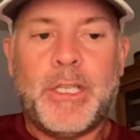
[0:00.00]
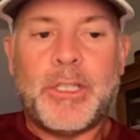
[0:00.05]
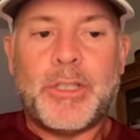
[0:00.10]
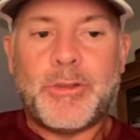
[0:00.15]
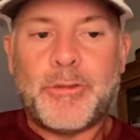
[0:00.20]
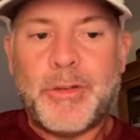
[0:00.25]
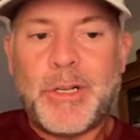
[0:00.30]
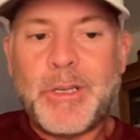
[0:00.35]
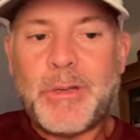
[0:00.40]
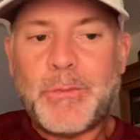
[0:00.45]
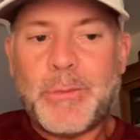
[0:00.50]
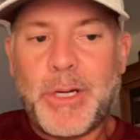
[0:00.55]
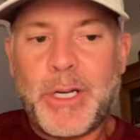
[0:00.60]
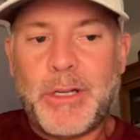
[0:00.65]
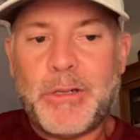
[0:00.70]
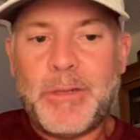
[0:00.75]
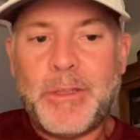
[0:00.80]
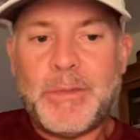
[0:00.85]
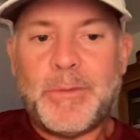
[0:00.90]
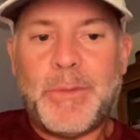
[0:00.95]
String
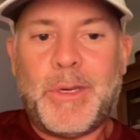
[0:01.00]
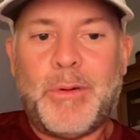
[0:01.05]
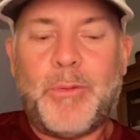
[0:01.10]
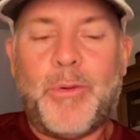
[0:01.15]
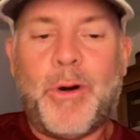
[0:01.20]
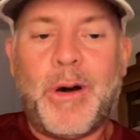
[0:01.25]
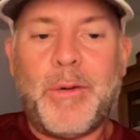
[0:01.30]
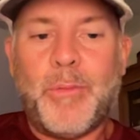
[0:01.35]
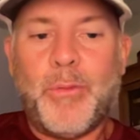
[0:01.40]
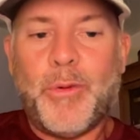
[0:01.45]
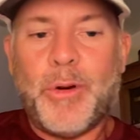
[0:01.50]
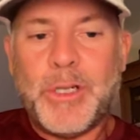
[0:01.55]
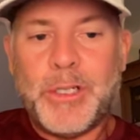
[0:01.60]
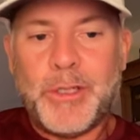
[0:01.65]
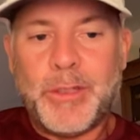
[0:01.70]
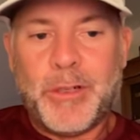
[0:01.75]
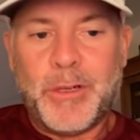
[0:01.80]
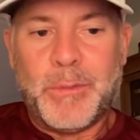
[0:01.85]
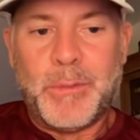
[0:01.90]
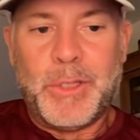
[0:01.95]
breakers may want more
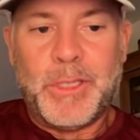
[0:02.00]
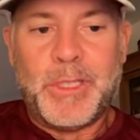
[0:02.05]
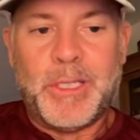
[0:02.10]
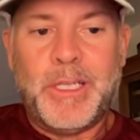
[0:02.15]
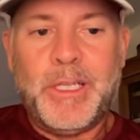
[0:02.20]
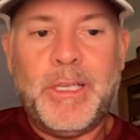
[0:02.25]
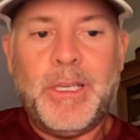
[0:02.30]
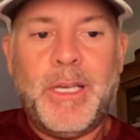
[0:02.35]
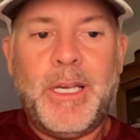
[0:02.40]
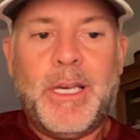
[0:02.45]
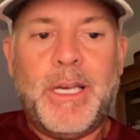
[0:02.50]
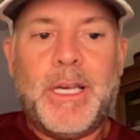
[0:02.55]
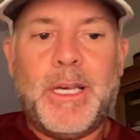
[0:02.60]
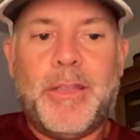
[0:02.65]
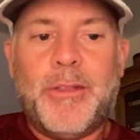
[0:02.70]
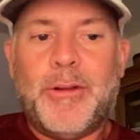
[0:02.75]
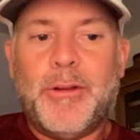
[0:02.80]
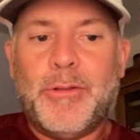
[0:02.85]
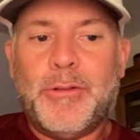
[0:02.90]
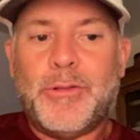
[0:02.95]
durability,
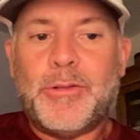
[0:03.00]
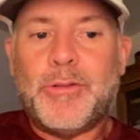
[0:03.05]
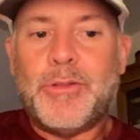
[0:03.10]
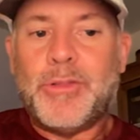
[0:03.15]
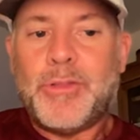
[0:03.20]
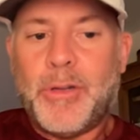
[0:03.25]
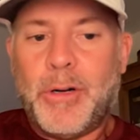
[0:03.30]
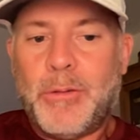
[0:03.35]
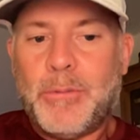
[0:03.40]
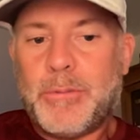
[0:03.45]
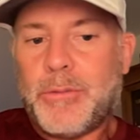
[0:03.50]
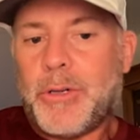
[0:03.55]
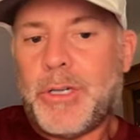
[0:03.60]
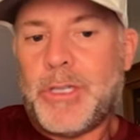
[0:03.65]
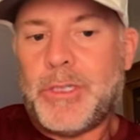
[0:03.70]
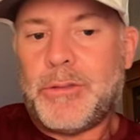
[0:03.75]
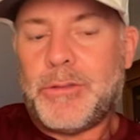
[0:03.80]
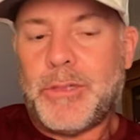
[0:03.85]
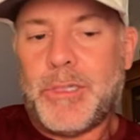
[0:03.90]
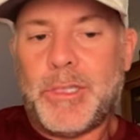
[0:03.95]
and those who don't
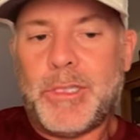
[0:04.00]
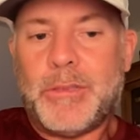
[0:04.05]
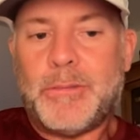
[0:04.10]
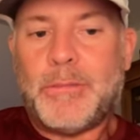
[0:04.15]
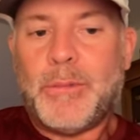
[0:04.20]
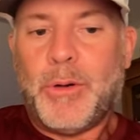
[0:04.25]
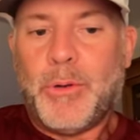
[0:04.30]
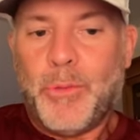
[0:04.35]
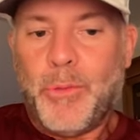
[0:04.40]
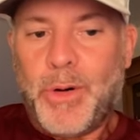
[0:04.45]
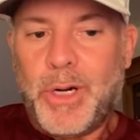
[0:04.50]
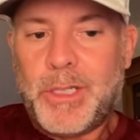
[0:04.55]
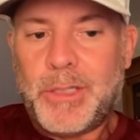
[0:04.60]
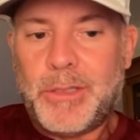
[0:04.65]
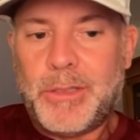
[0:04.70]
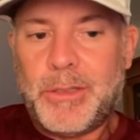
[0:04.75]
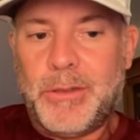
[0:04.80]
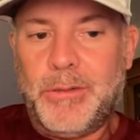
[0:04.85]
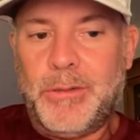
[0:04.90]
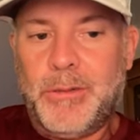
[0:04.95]
break strings but want
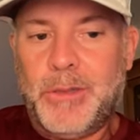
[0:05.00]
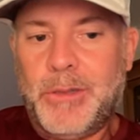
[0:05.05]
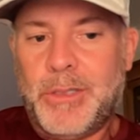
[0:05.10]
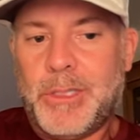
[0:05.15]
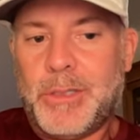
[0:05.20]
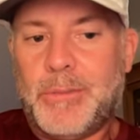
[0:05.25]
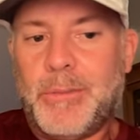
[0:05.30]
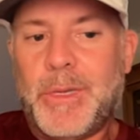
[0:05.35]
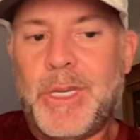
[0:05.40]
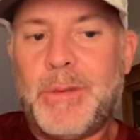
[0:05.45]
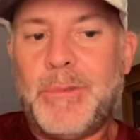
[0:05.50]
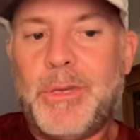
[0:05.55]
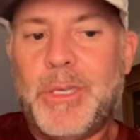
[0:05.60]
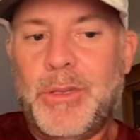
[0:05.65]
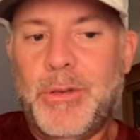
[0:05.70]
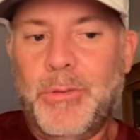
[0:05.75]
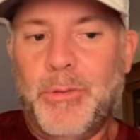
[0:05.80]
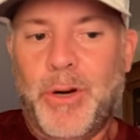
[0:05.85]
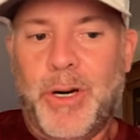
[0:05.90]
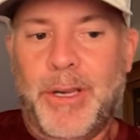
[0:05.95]
to, this may be
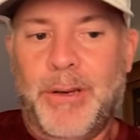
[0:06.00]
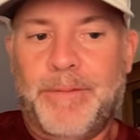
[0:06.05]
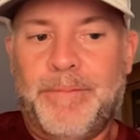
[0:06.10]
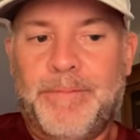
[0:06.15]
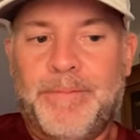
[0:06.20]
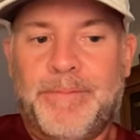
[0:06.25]
the one.